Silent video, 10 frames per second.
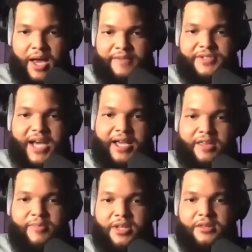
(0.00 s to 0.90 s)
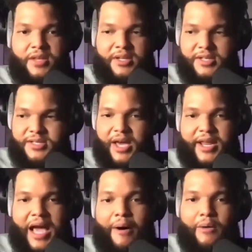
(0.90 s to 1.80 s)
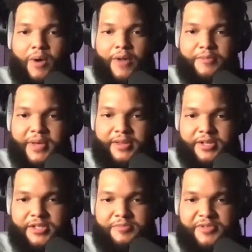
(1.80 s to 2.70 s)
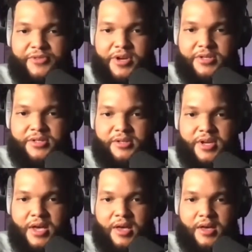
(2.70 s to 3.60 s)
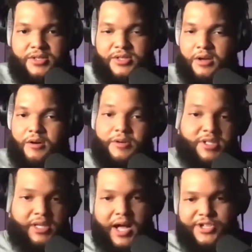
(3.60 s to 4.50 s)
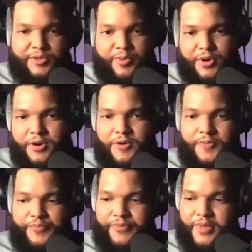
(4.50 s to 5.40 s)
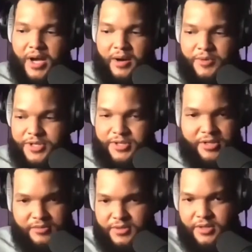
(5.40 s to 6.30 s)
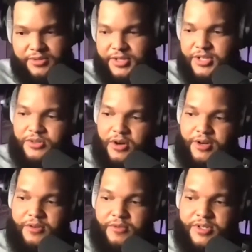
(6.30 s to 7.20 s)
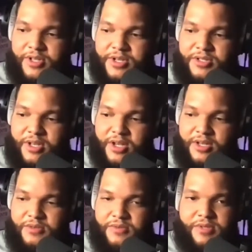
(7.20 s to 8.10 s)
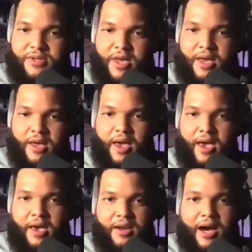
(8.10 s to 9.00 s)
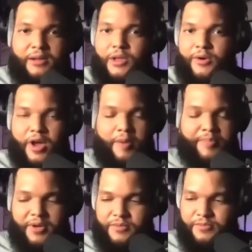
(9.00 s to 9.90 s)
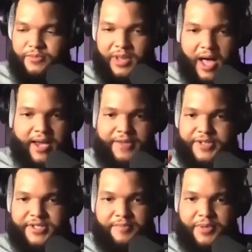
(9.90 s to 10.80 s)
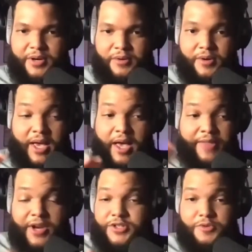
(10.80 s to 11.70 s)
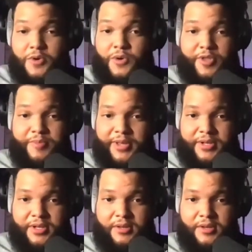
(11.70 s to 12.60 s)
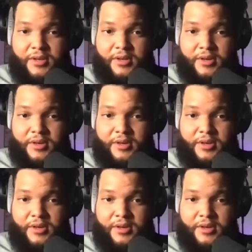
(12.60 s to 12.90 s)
kind of documenting and deciding how I want the melody to be phrased. So I'll go into Logic Pro, which is the digital audio workstation that I use, and I'll load up, lock in the tempo, and then I'll just record the melody.